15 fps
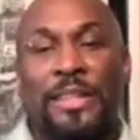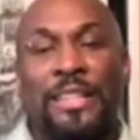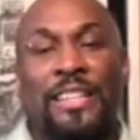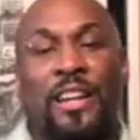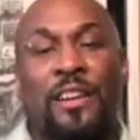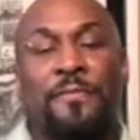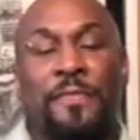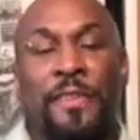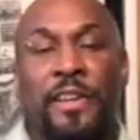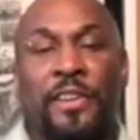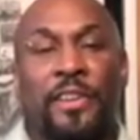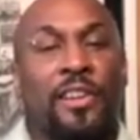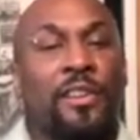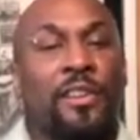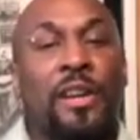our fear
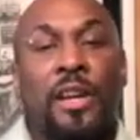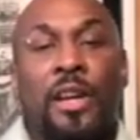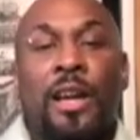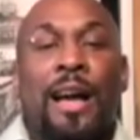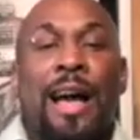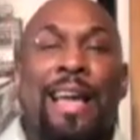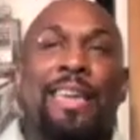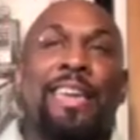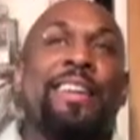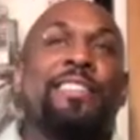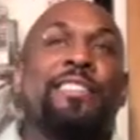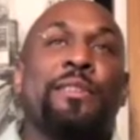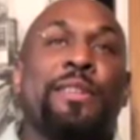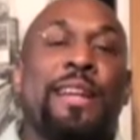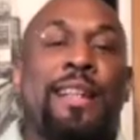go. I can't
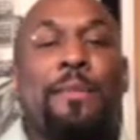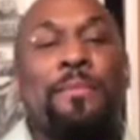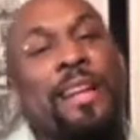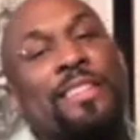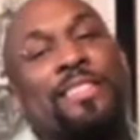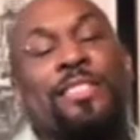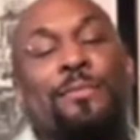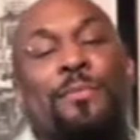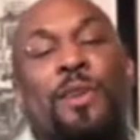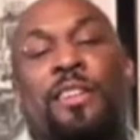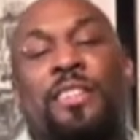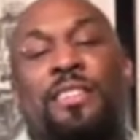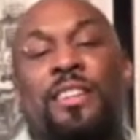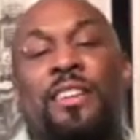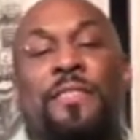do that. I'm not smart
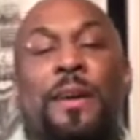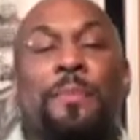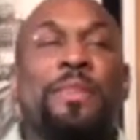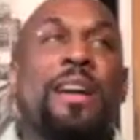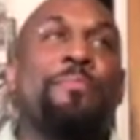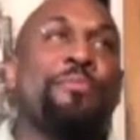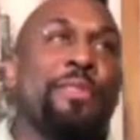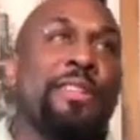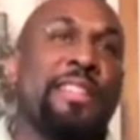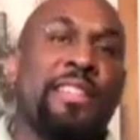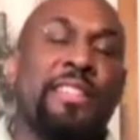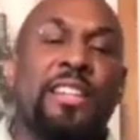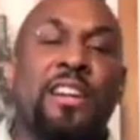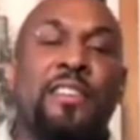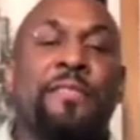enough. I'm not pretty
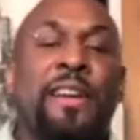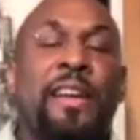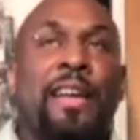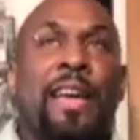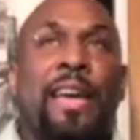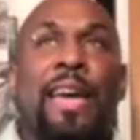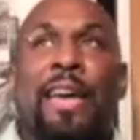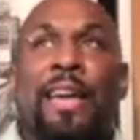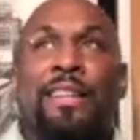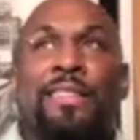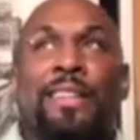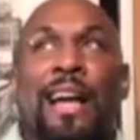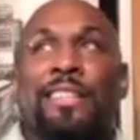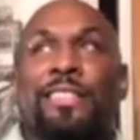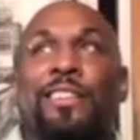enough. And
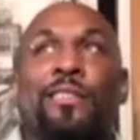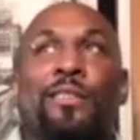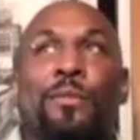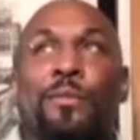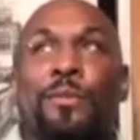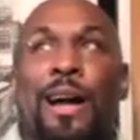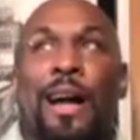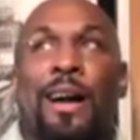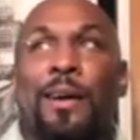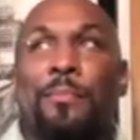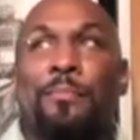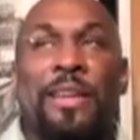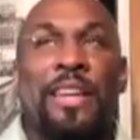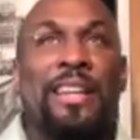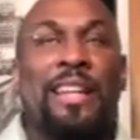I tell
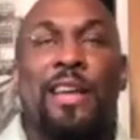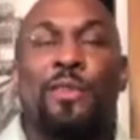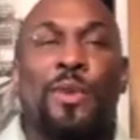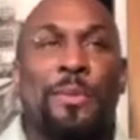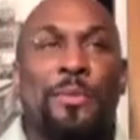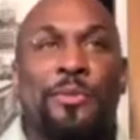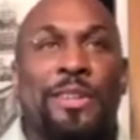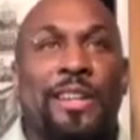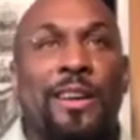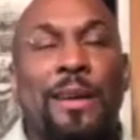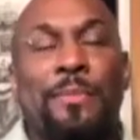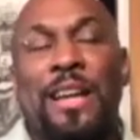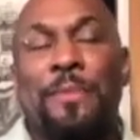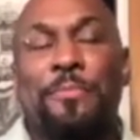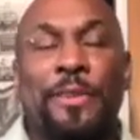men and women, when they go, I'm
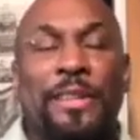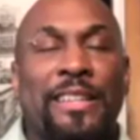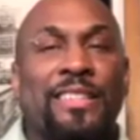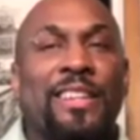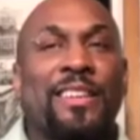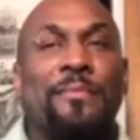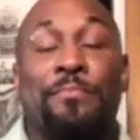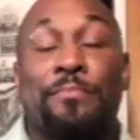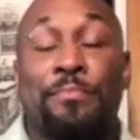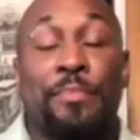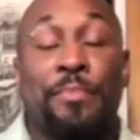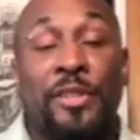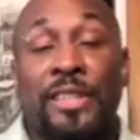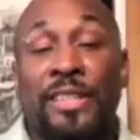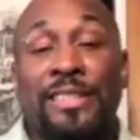not pretty enough,
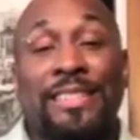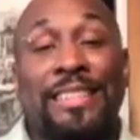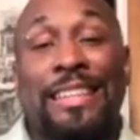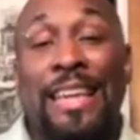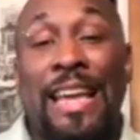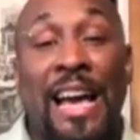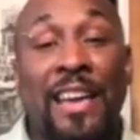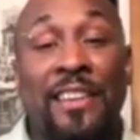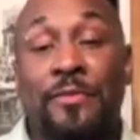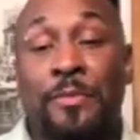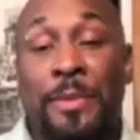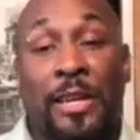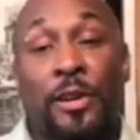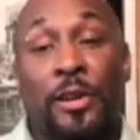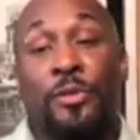beauty is in the eye of the
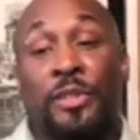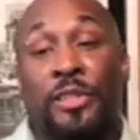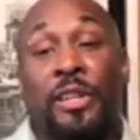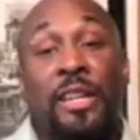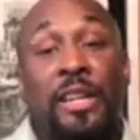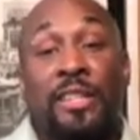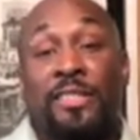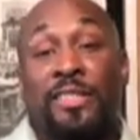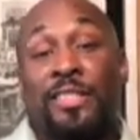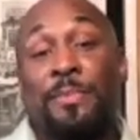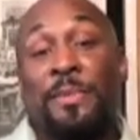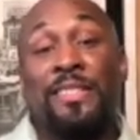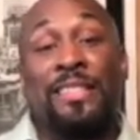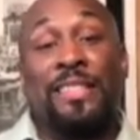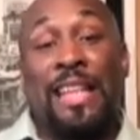beholder. Just
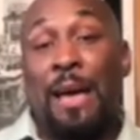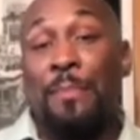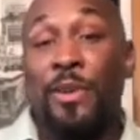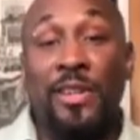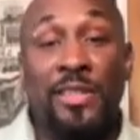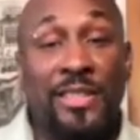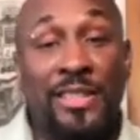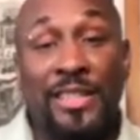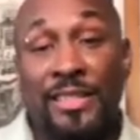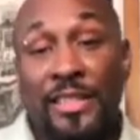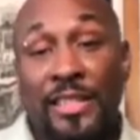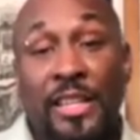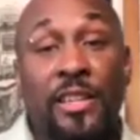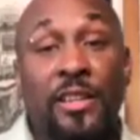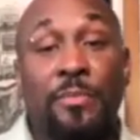because that person doesn't
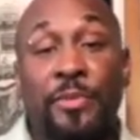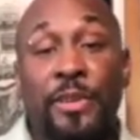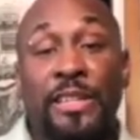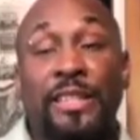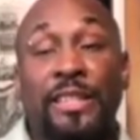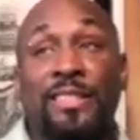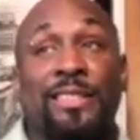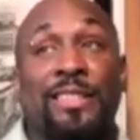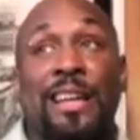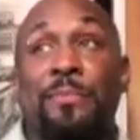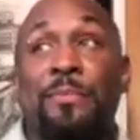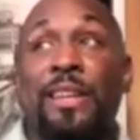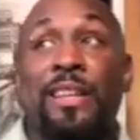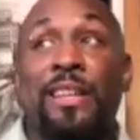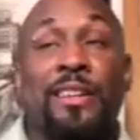think you're pretty does not
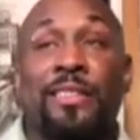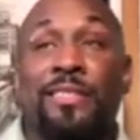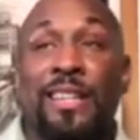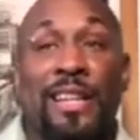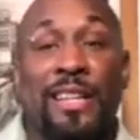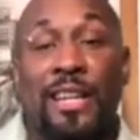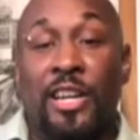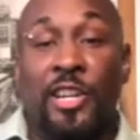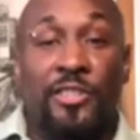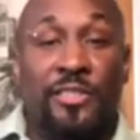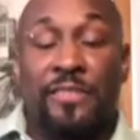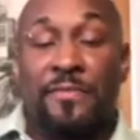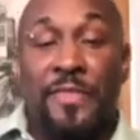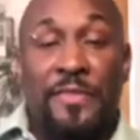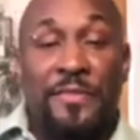mean there's not
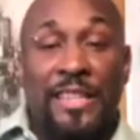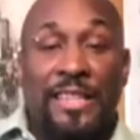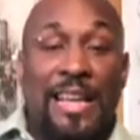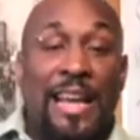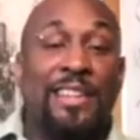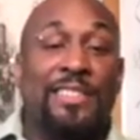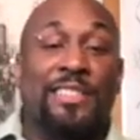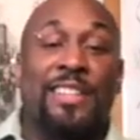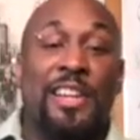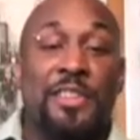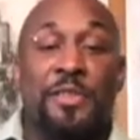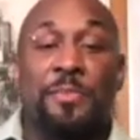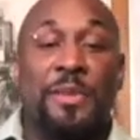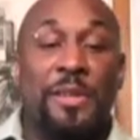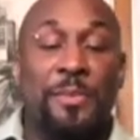150,000
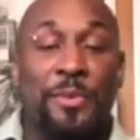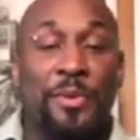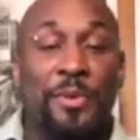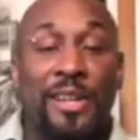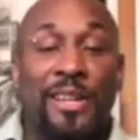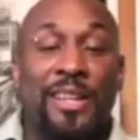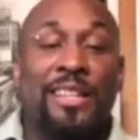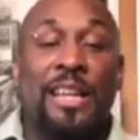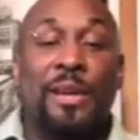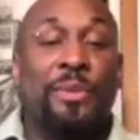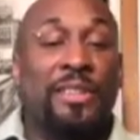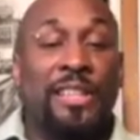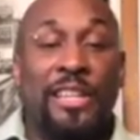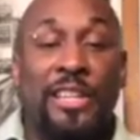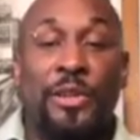other people that would
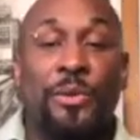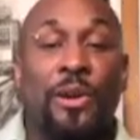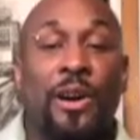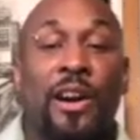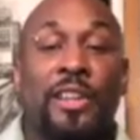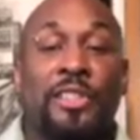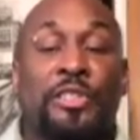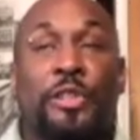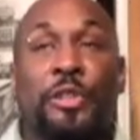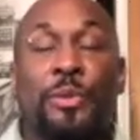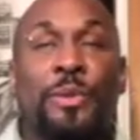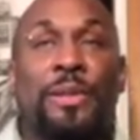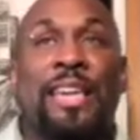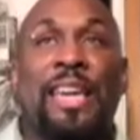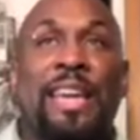think you are. So you
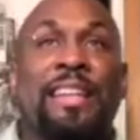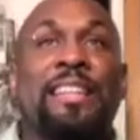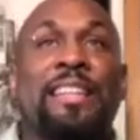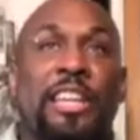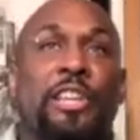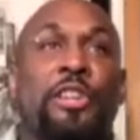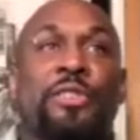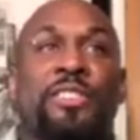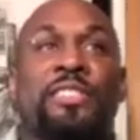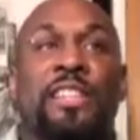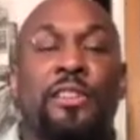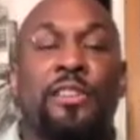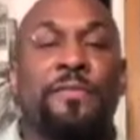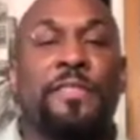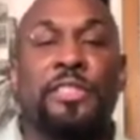can't let
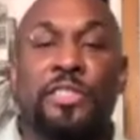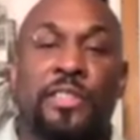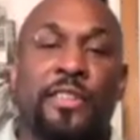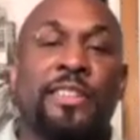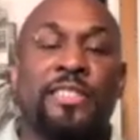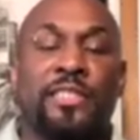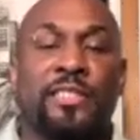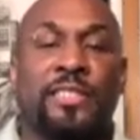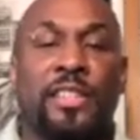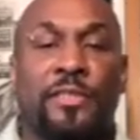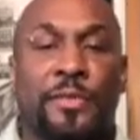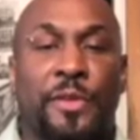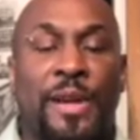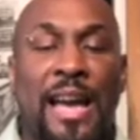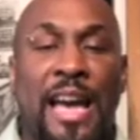yourself discourage yourself.
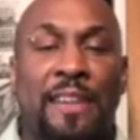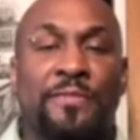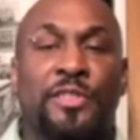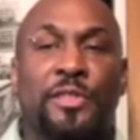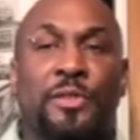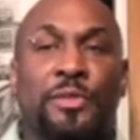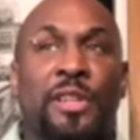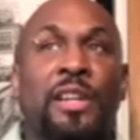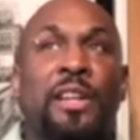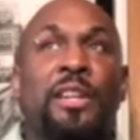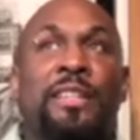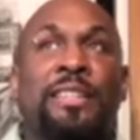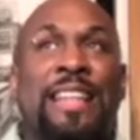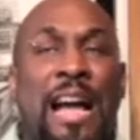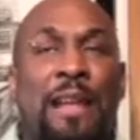You have to
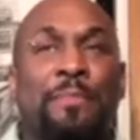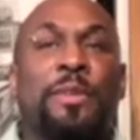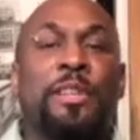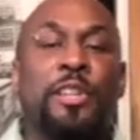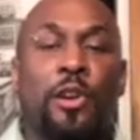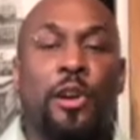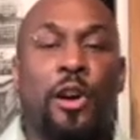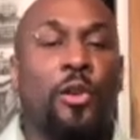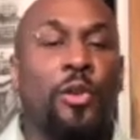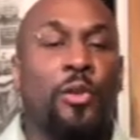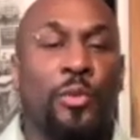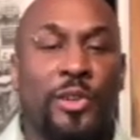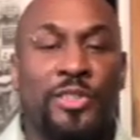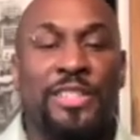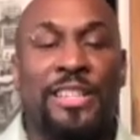not be your own
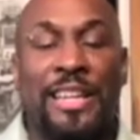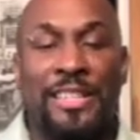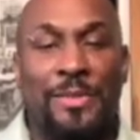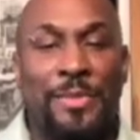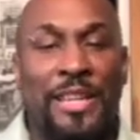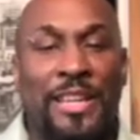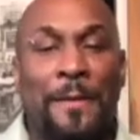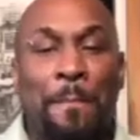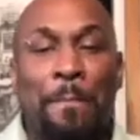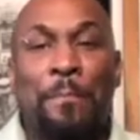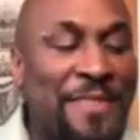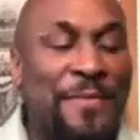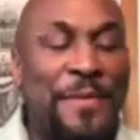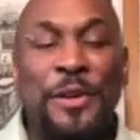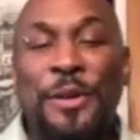worst enemy.
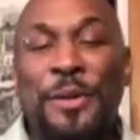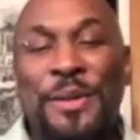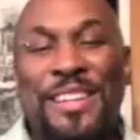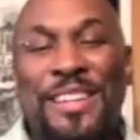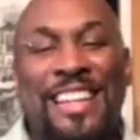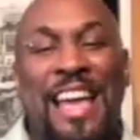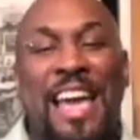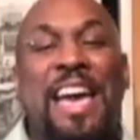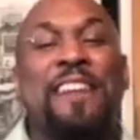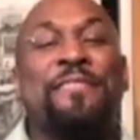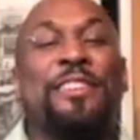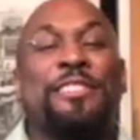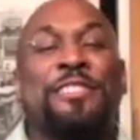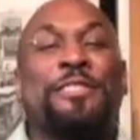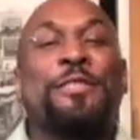You could have
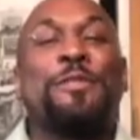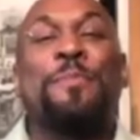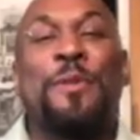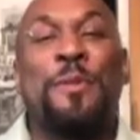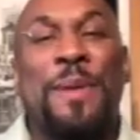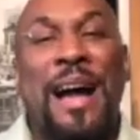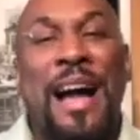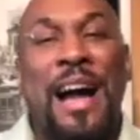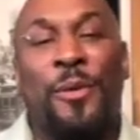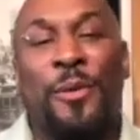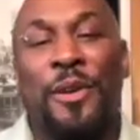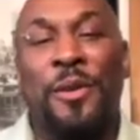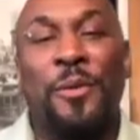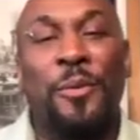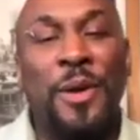a superpower.
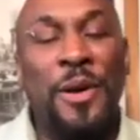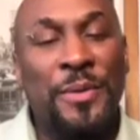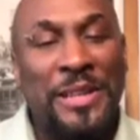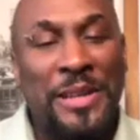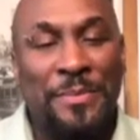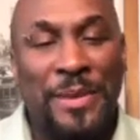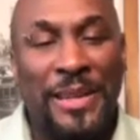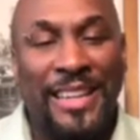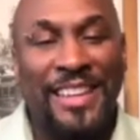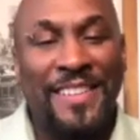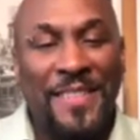What would it be?